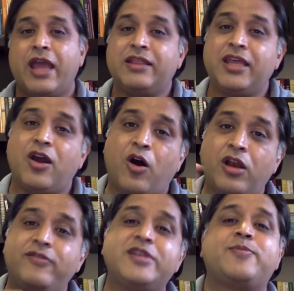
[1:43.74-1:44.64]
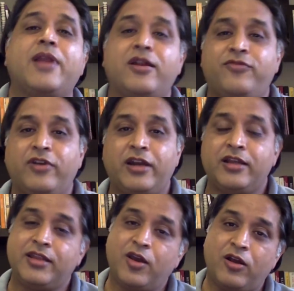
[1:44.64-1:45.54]
and they always plan for it,
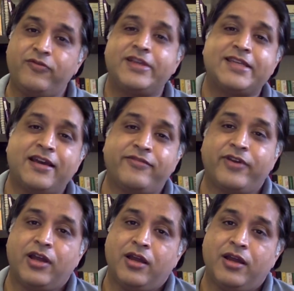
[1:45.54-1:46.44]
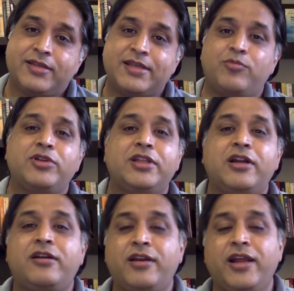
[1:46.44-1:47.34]
and they always have some or the
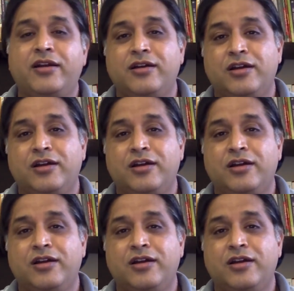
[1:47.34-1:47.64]
other trick